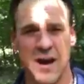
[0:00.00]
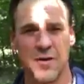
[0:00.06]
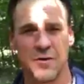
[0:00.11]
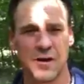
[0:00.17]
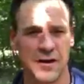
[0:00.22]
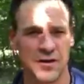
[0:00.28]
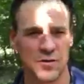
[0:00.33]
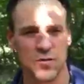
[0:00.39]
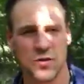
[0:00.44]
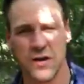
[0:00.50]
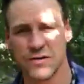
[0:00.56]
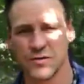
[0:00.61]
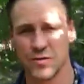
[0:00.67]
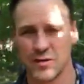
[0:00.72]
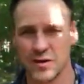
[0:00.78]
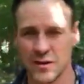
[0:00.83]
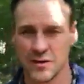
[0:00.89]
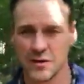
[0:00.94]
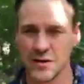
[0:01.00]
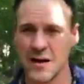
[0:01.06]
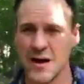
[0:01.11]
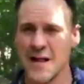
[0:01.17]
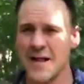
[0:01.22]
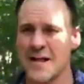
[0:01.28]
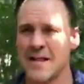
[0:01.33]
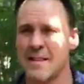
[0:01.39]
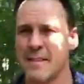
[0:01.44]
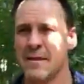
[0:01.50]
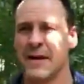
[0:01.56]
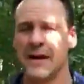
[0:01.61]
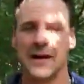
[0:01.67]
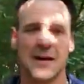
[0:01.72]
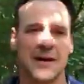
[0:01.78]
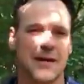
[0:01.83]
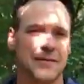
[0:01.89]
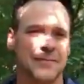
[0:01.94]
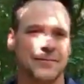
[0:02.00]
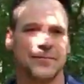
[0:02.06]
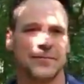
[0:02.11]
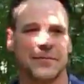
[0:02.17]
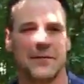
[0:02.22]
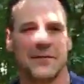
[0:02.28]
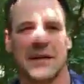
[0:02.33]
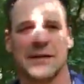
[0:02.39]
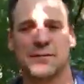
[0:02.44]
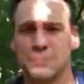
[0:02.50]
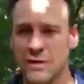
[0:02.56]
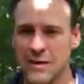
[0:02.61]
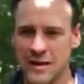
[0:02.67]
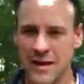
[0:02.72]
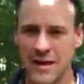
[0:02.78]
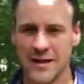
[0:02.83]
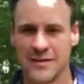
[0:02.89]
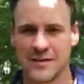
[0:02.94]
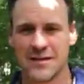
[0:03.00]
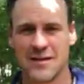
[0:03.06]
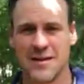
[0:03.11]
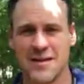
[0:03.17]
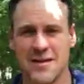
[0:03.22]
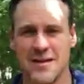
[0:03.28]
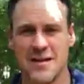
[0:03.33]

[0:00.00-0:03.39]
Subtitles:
oh, we got the Russell killer, that's BS.